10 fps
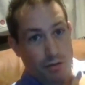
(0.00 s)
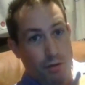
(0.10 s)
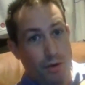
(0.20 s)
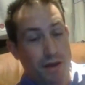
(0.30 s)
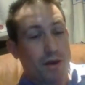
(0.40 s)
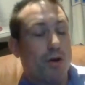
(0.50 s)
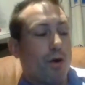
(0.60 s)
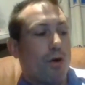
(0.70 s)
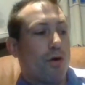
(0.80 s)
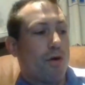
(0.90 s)
that way,
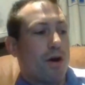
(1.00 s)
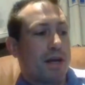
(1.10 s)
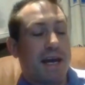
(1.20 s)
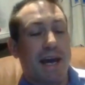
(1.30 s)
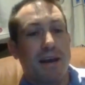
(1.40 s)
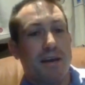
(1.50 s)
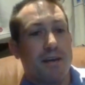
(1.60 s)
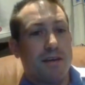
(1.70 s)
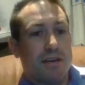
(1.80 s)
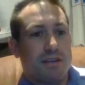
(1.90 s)
or
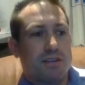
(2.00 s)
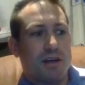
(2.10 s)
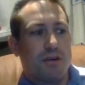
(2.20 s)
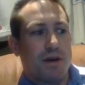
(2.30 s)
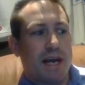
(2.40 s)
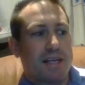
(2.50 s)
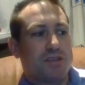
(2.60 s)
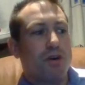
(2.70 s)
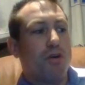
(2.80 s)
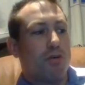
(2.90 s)
King. So
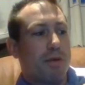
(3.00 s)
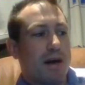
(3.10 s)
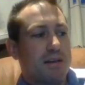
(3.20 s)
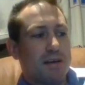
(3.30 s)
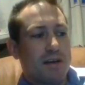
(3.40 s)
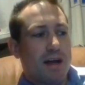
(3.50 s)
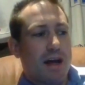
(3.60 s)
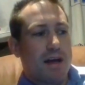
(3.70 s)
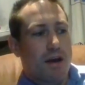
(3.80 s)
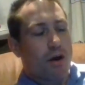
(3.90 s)
it's not all bad.
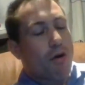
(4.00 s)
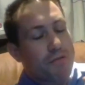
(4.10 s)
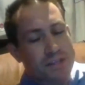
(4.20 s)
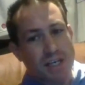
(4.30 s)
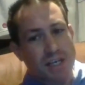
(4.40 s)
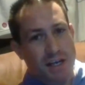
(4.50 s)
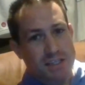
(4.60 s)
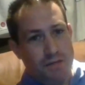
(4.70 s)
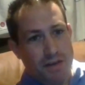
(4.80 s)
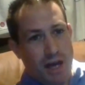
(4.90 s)
Obviously, you'd
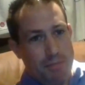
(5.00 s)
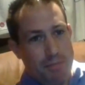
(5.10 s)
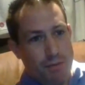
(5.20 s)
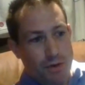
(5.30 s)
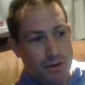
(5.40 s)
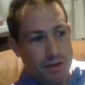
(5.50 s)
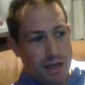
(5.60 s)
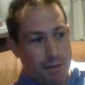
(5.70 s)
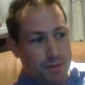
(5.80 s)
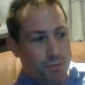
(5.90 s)
like to have your captain
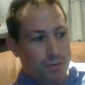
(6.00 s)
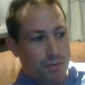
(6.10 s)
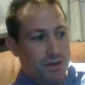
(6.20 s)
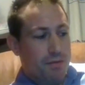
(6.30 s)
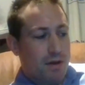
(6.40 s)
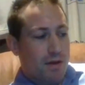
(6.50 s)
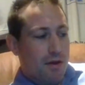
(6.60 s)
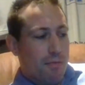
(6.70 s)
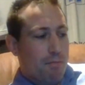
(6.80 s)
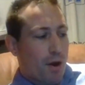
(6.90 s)
with you,
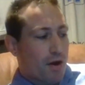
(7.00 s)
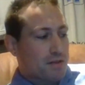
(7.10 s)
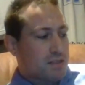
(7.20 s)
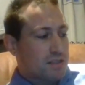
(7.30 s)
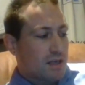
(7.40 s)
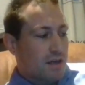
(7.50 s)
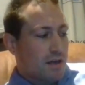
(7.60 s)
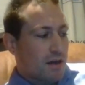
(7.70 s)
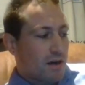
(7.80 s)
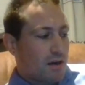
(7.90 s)
but
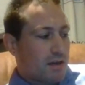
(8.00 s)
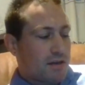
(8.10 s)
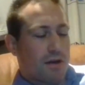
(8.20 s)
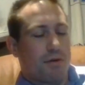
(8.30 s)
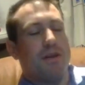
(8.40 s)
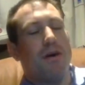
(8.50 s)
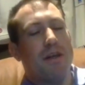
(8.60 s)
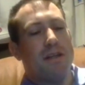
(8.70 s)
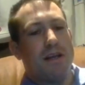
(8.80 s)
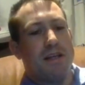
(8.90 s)
in
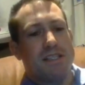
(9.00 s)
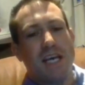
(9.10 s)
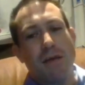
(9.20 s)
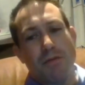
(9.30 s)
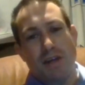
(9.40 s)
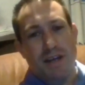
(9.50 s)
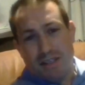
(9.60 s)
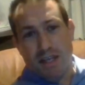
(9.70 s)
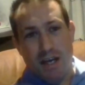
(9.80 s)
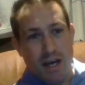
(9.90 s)
the scheme of
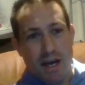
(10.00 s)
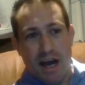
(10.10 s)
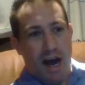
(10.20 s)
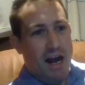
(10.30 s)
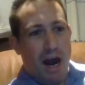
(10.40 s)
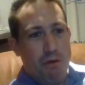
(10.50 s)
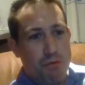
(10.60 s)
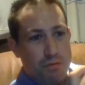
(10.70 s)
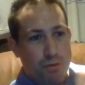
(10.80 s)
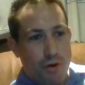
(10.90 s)
things, I
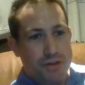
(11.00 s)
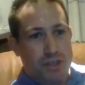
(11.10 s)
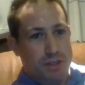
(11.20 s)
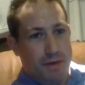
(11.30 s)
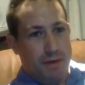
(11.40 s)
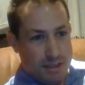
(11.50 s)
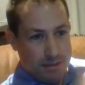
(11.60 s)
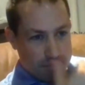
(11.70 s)
wouldn't worry too much about it.